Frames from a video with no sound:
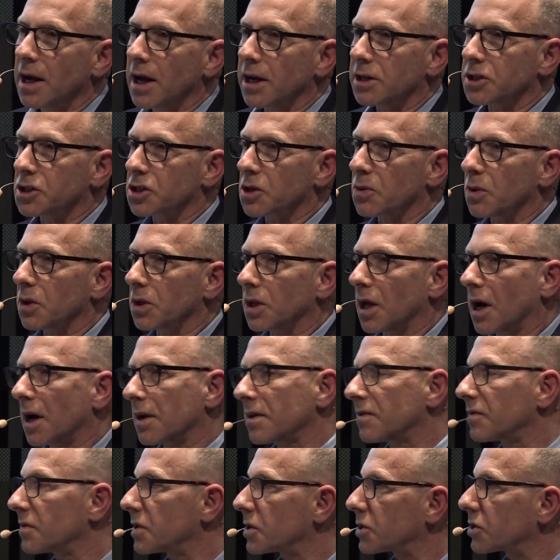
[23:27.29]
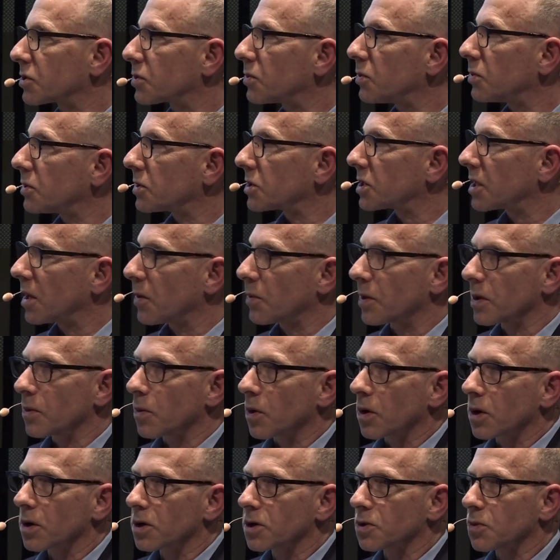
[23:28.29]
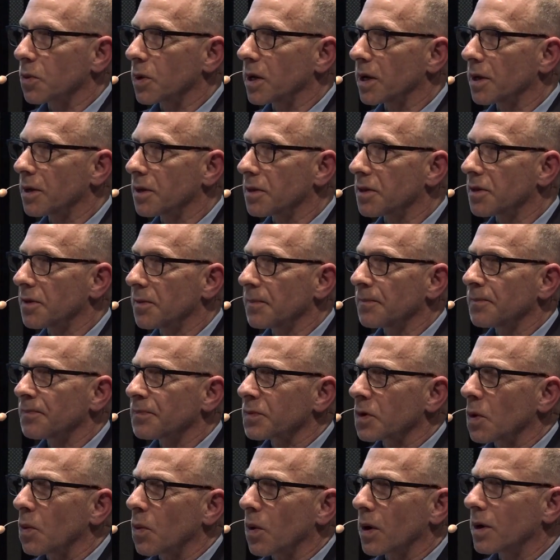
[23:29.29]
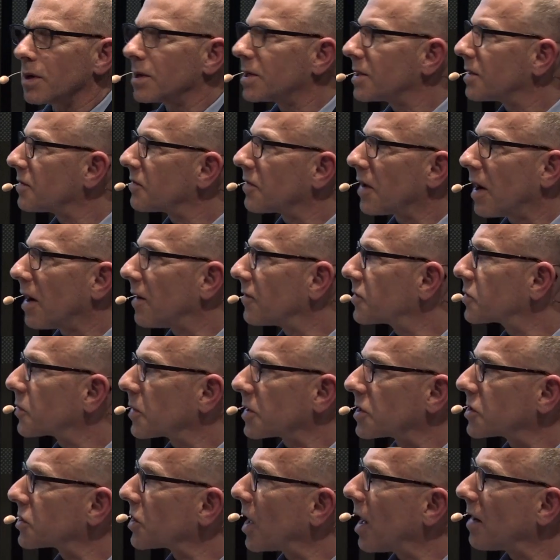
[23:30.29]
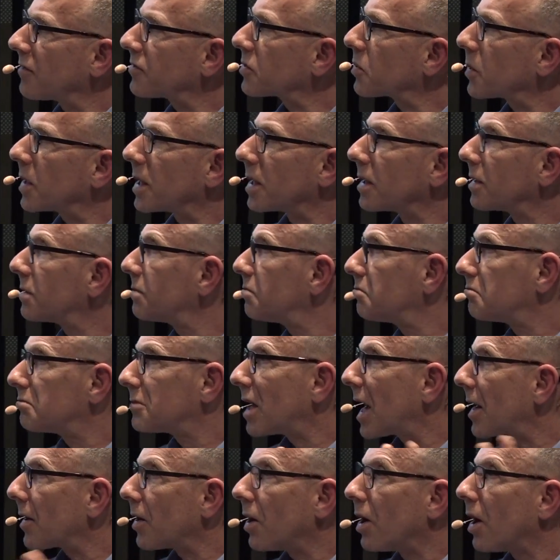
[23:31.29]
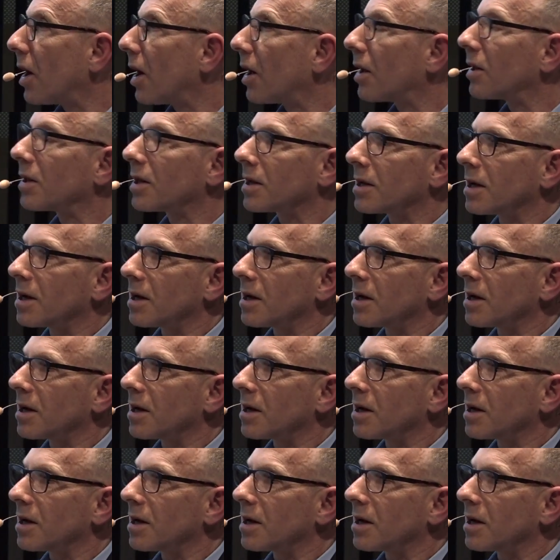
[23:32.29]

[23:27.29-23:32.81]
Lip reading: And so a lot of the schools that we worked with weren't involved with software at all.